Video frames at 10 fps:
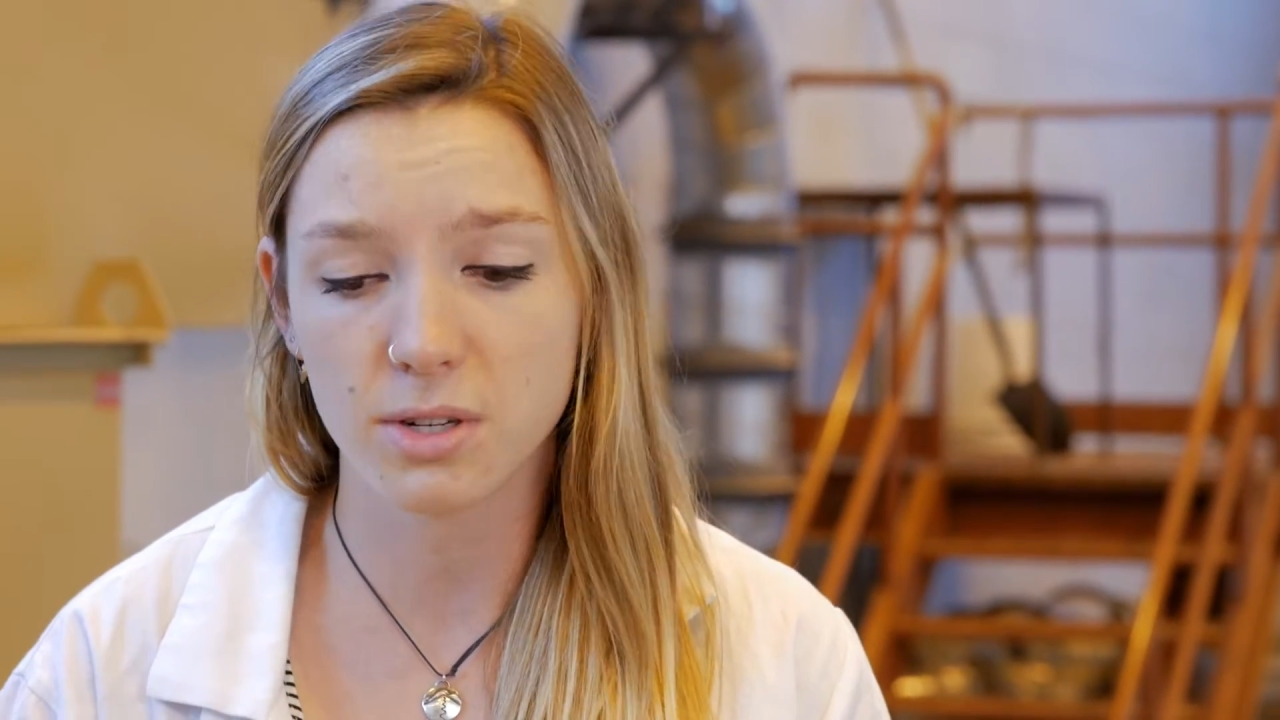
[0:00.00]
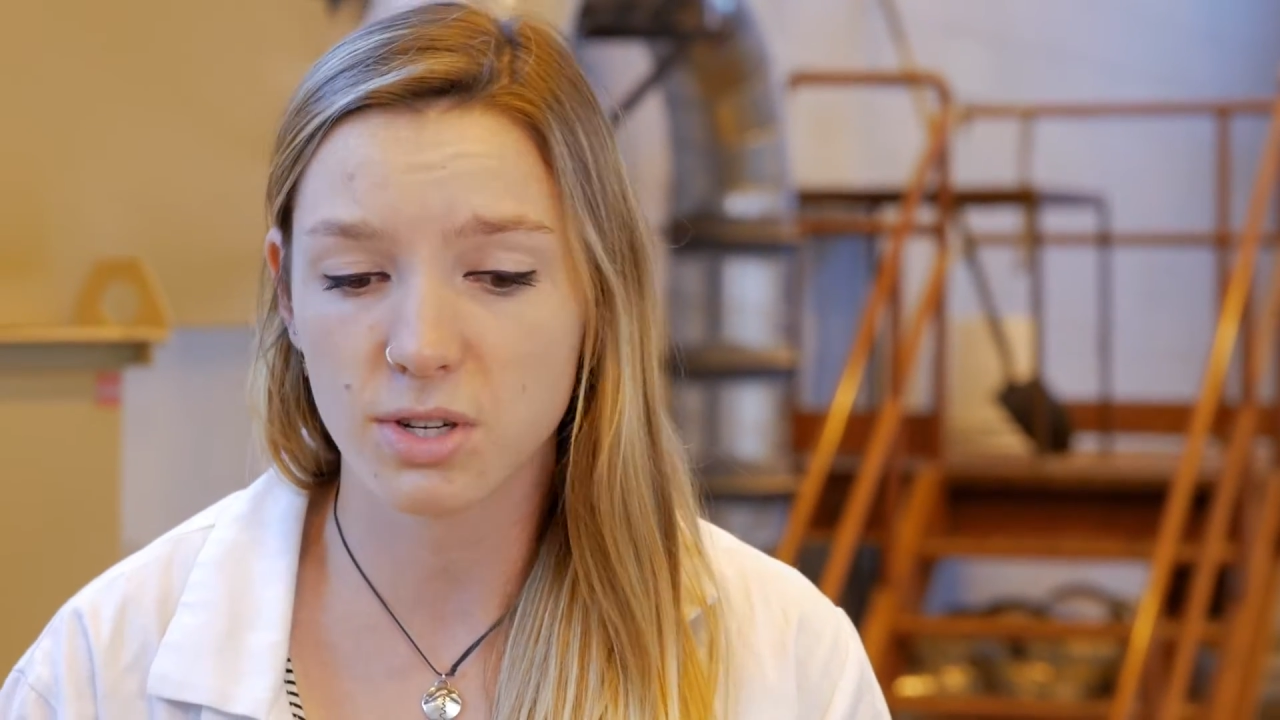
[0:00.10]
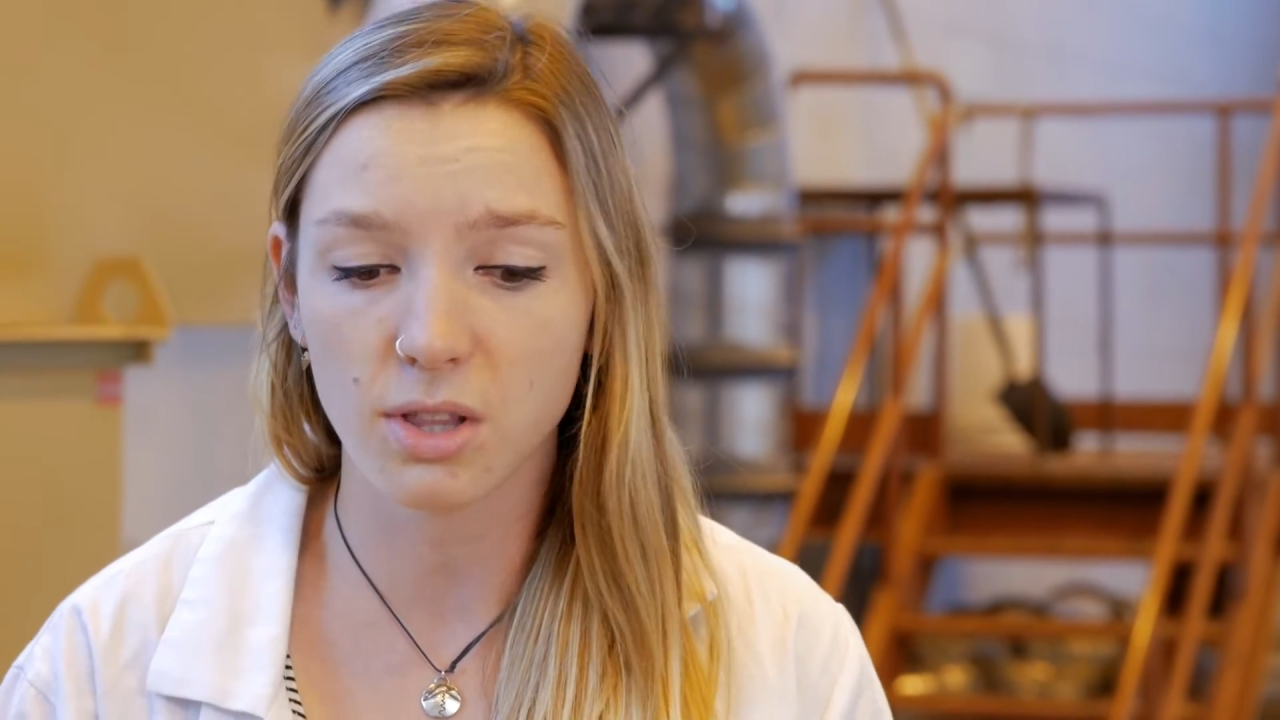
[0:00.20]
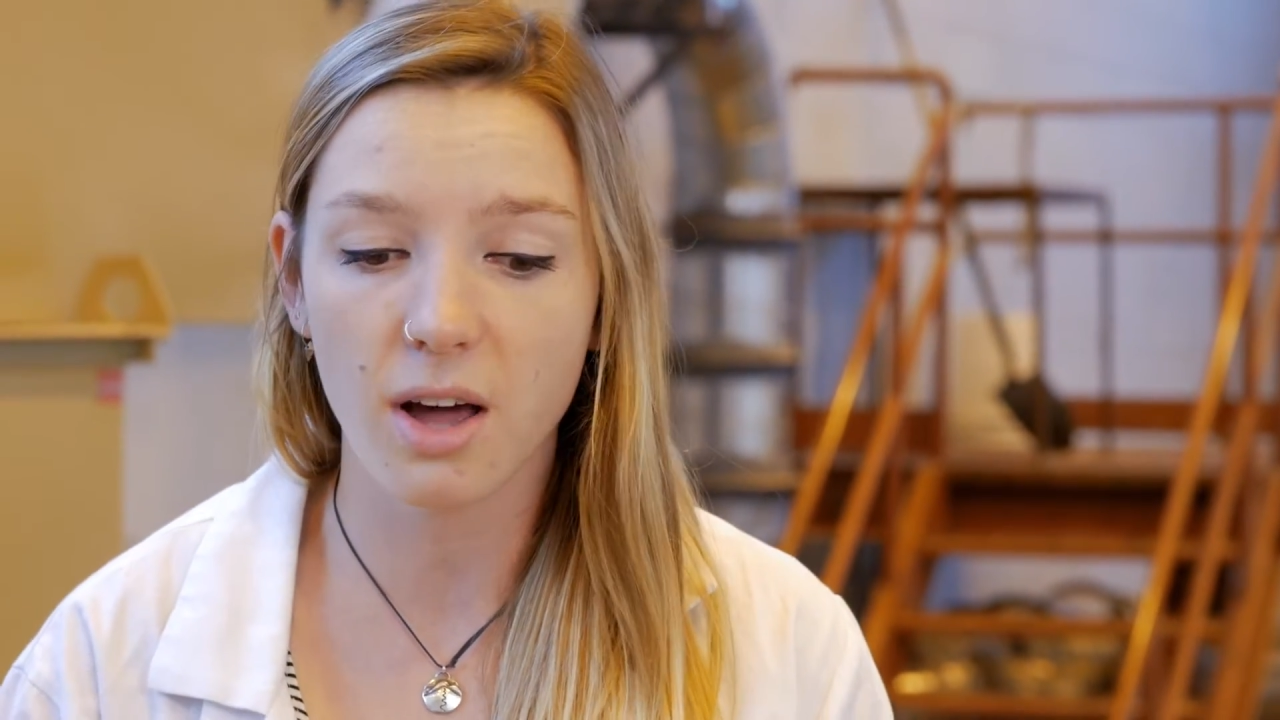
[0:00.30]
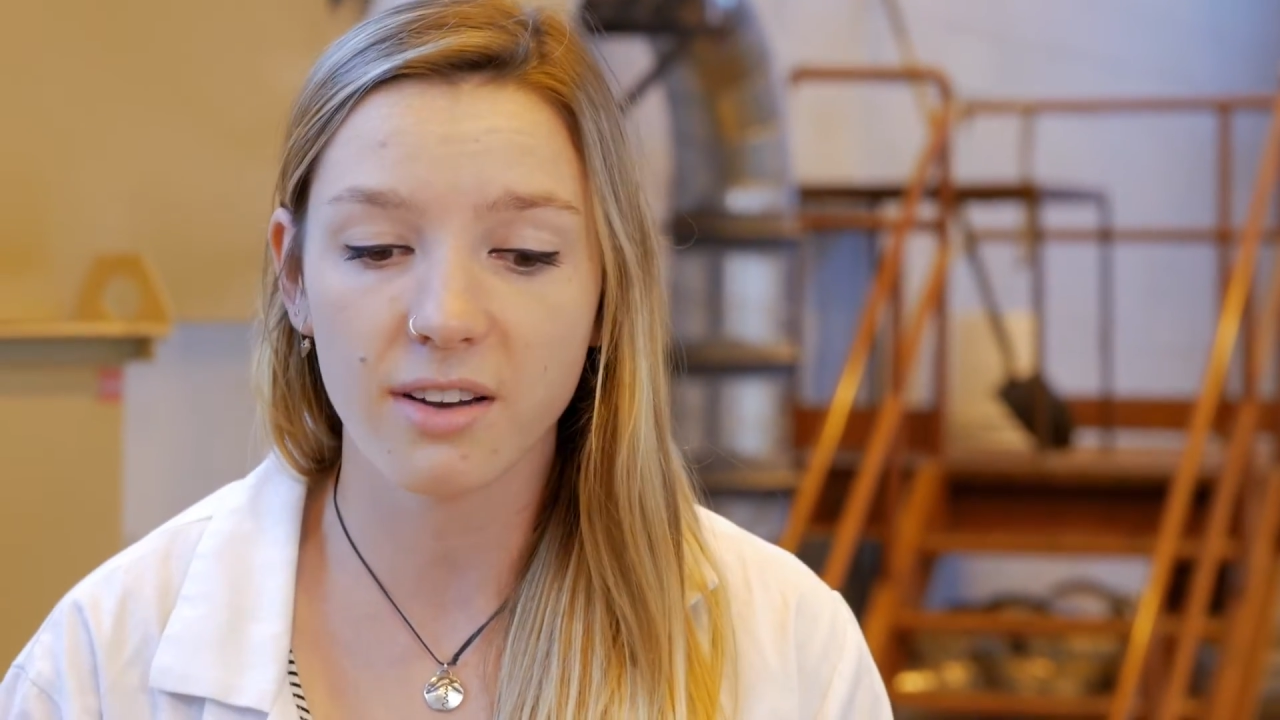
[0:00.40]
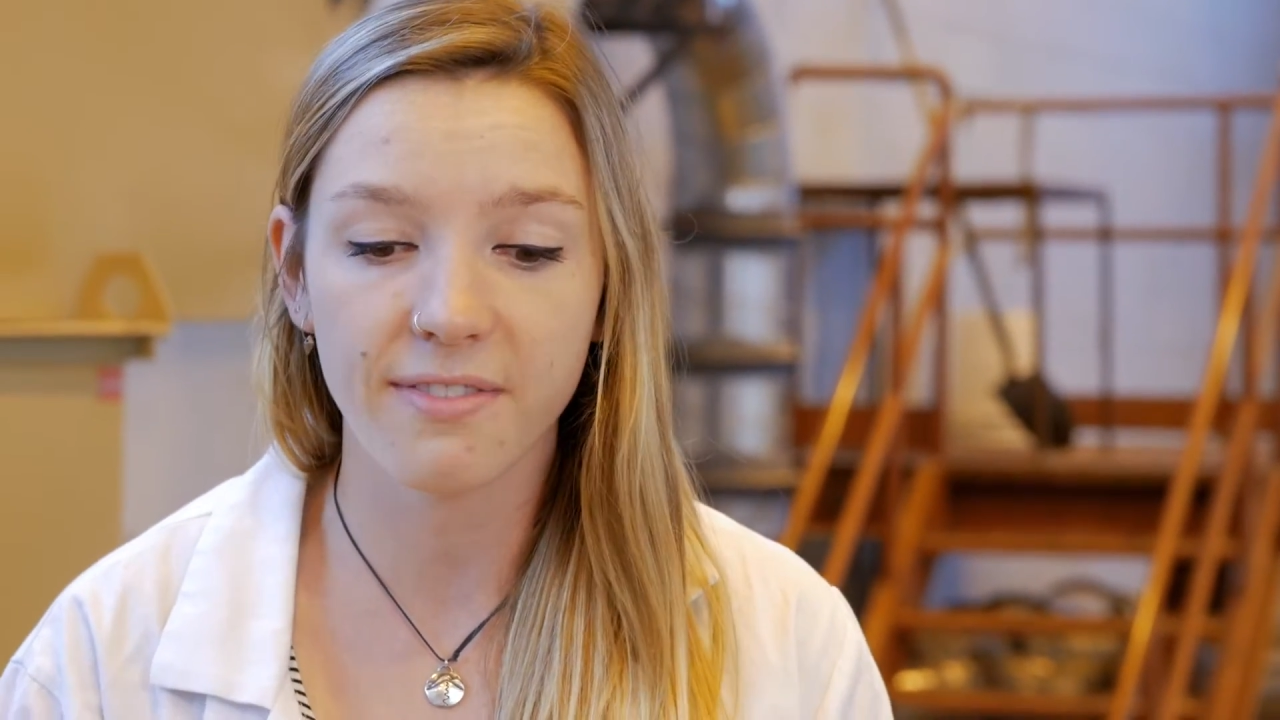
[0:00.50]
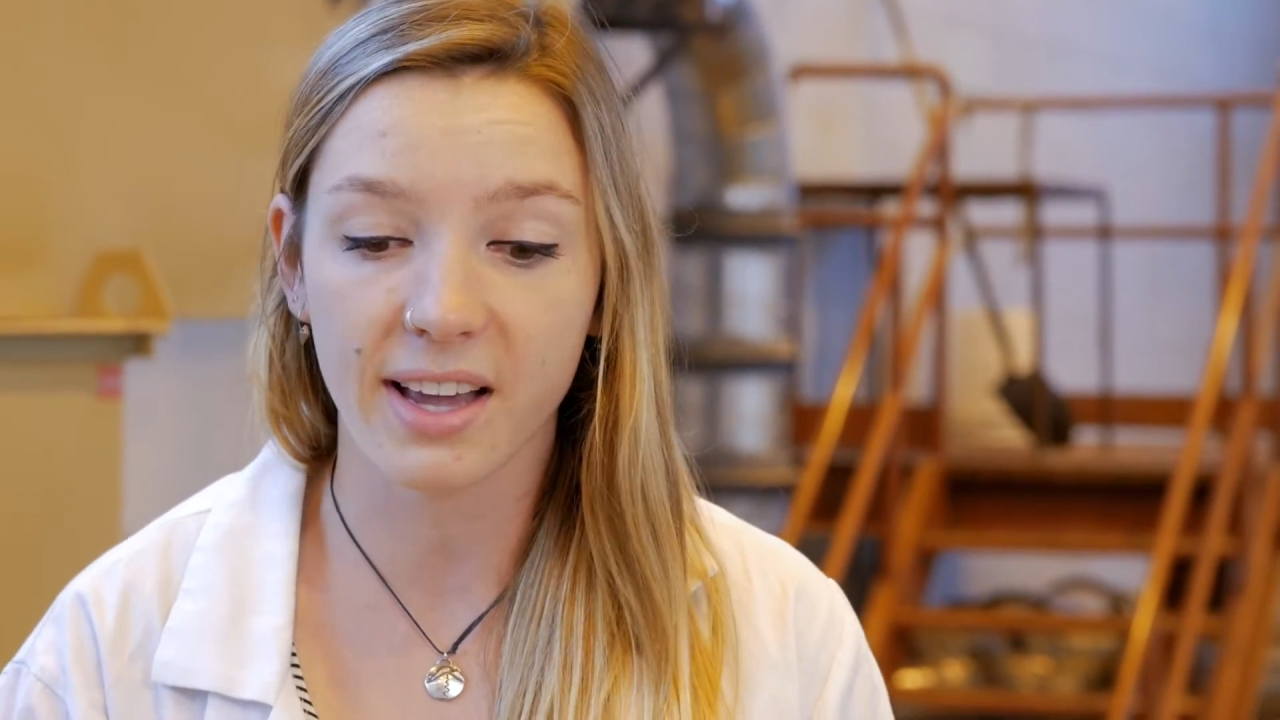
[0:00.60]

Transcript: There's a lot of